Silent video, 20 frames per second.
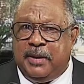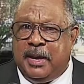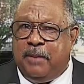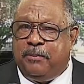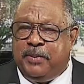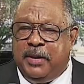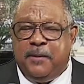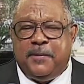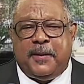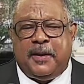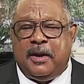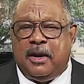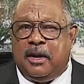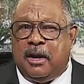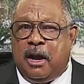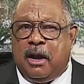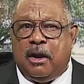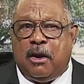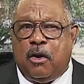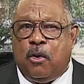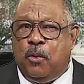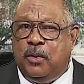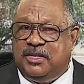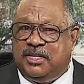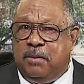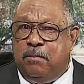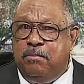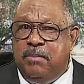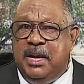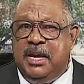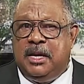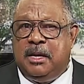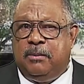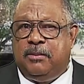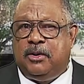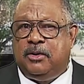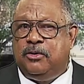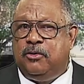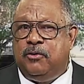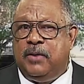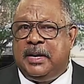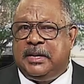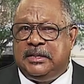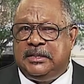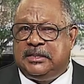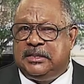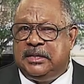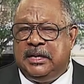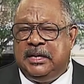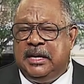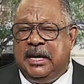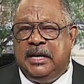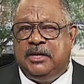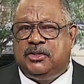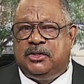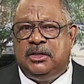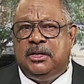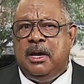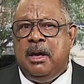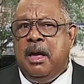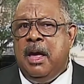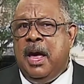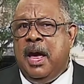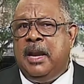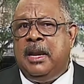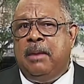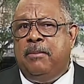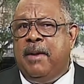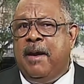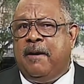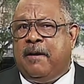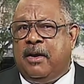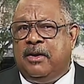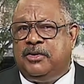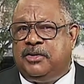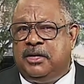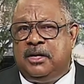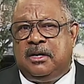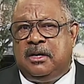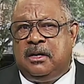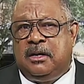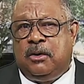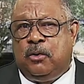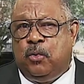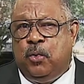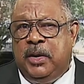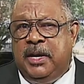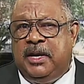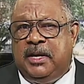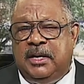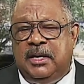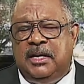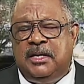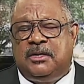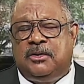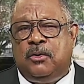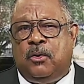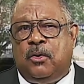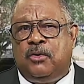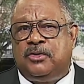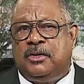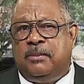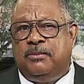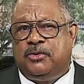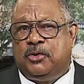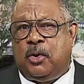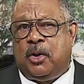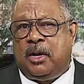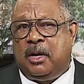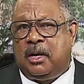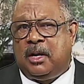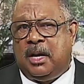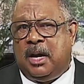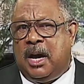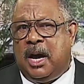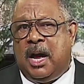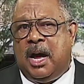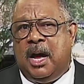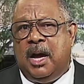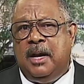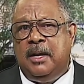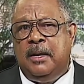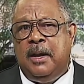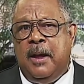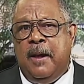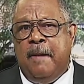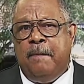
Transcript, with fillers: Now, people are not always amenable to reconciliation, and they may consider it a weakness or some sort of con.